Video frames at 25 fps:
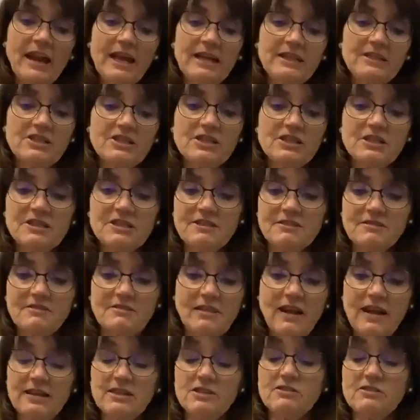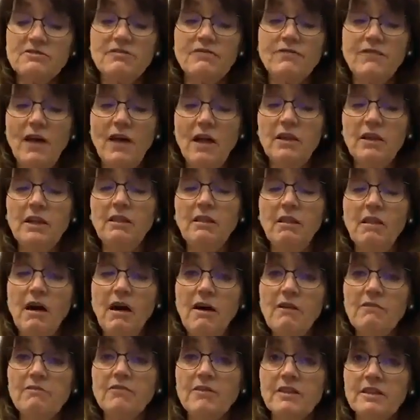I just fell in
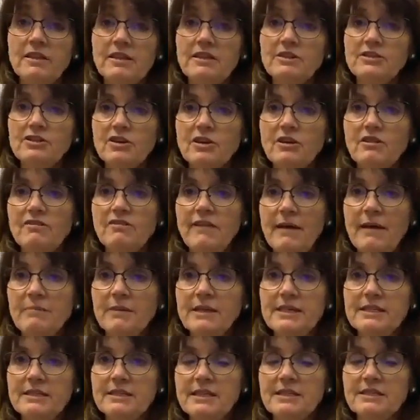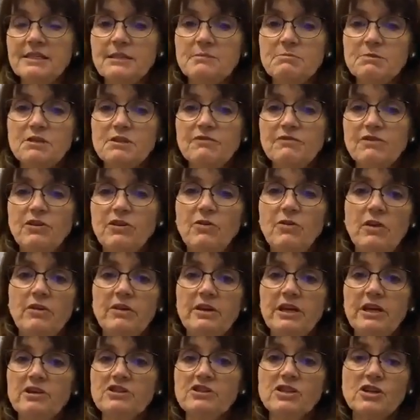love with internal family systems a few
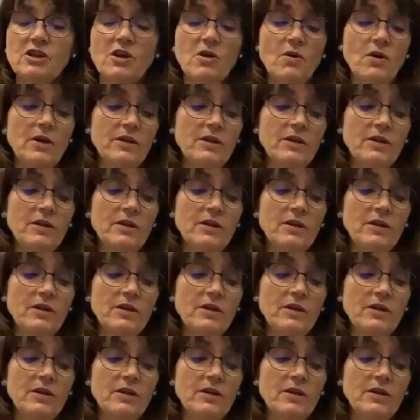years ago.